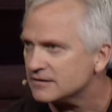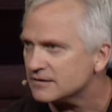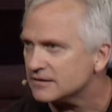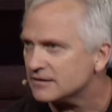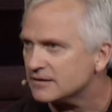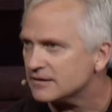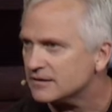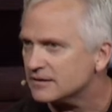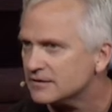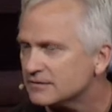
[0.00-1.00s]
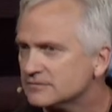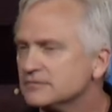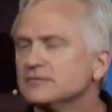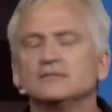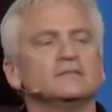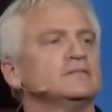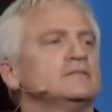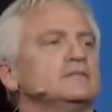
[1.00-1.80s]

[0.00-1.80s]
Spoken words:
Nothing is said.